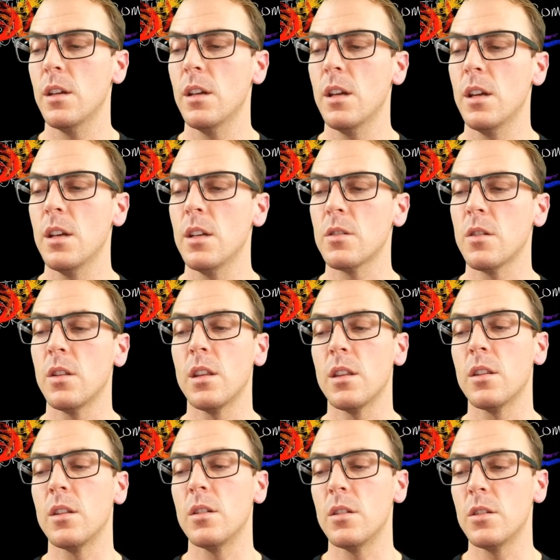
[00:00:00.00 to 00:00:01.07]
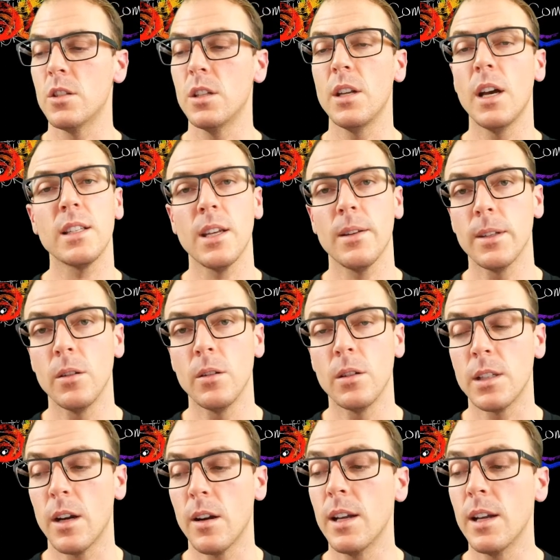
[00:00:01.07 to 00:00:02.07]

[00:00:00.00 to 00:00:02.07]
So she does have a unitary.